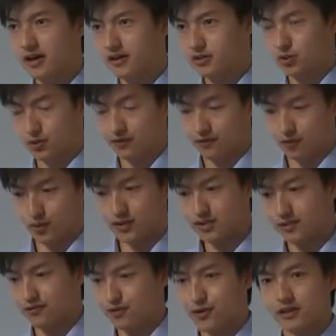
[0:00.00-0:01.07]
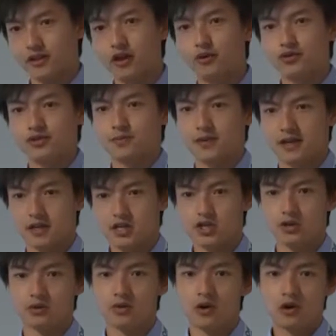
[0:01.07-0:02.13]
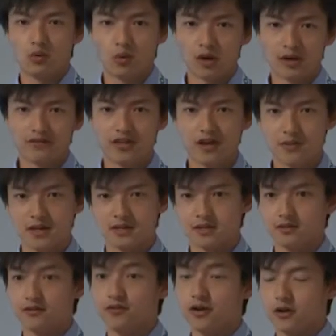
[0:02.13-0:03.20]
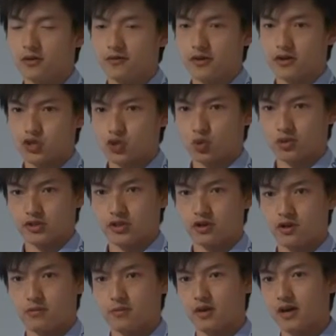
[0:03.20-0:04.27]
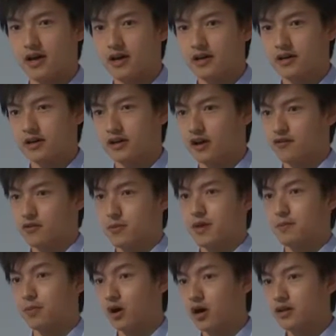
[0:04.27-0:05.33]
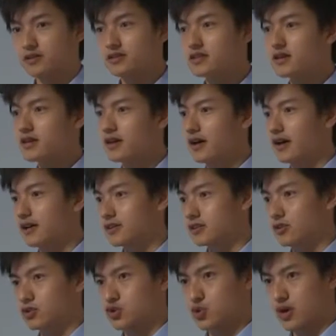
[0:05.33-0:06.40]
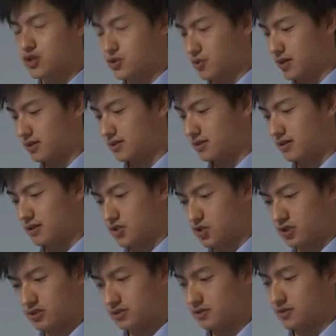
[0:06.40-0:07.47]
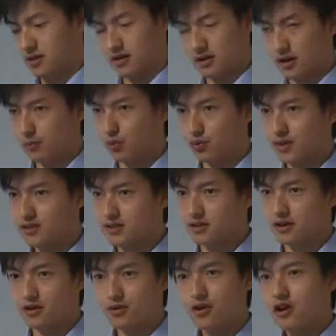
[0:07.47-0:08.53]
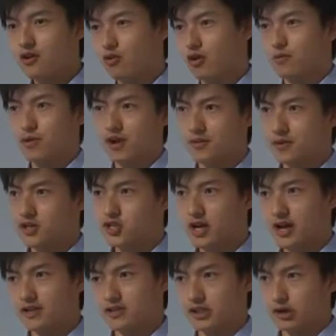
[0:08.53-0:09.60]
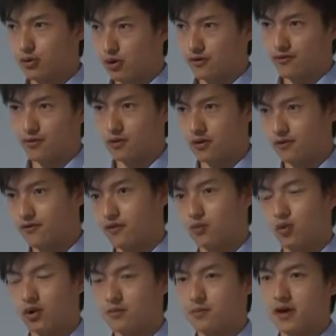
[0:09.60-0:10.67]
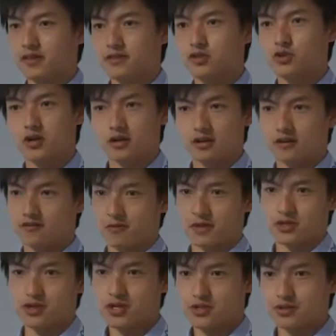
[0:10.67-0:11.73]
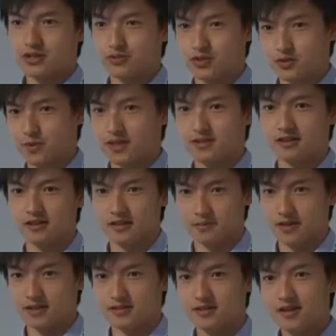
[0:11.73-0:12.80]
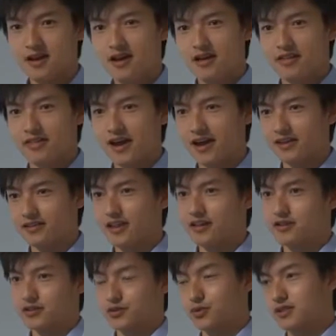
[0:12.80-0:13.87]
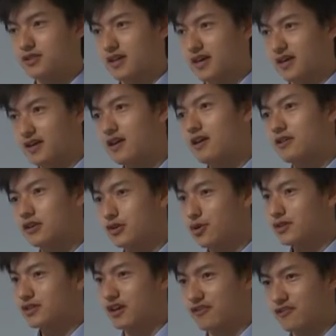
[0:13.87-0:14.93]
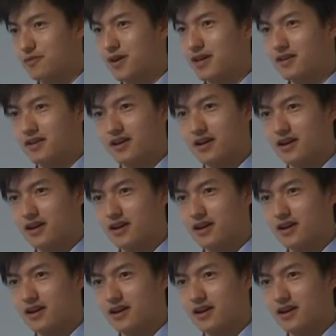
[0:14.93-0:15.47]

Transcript: sort of risk-free loans being issued. One of them is in very, very short-term government bonds. So treasuries just a couple weeks ago were pretty much at zero for 1 month government treasuries, which basically means that lenders were saying the US government